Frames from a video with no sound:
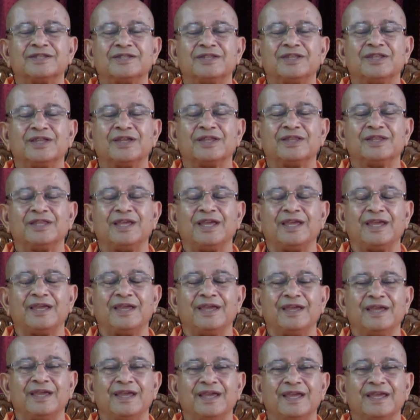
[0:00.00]

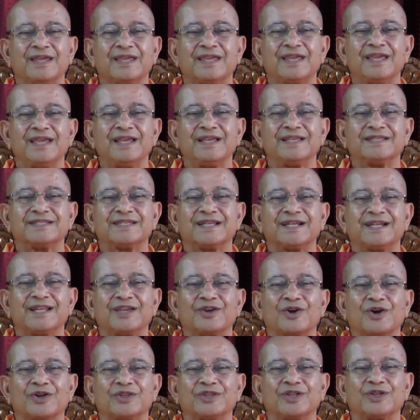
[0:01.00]
the king
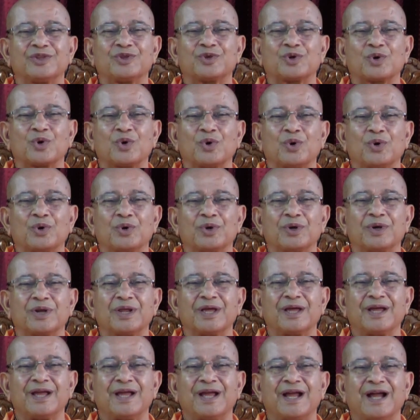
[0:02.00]
sitting on the throne
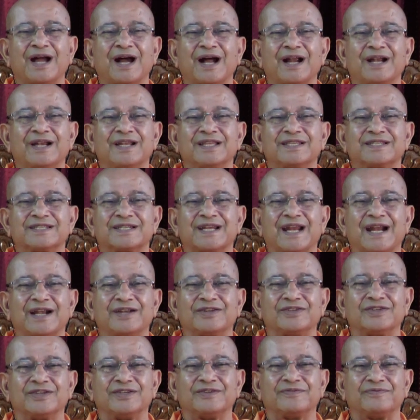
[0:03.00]

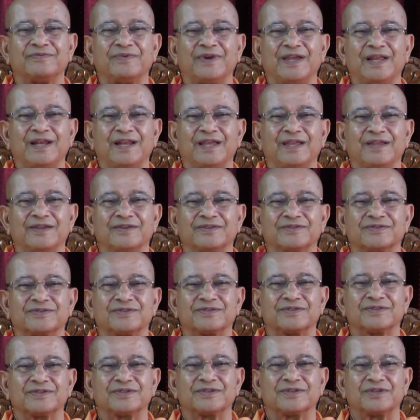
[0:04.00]
understands his feelings
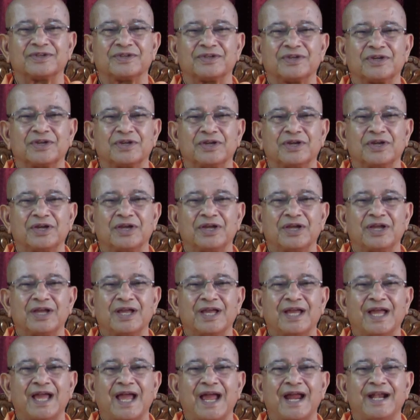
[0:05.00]

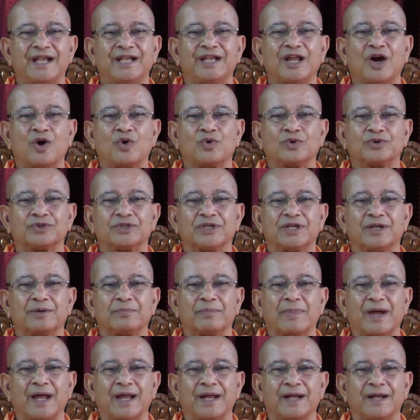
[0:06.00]
and doubts in
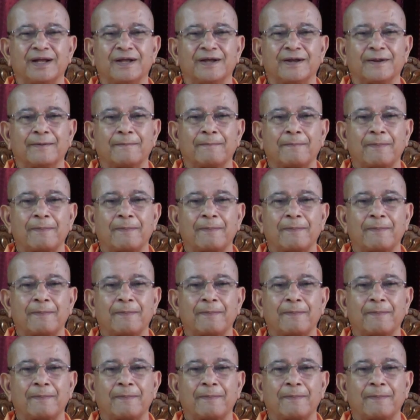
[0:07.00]
mind.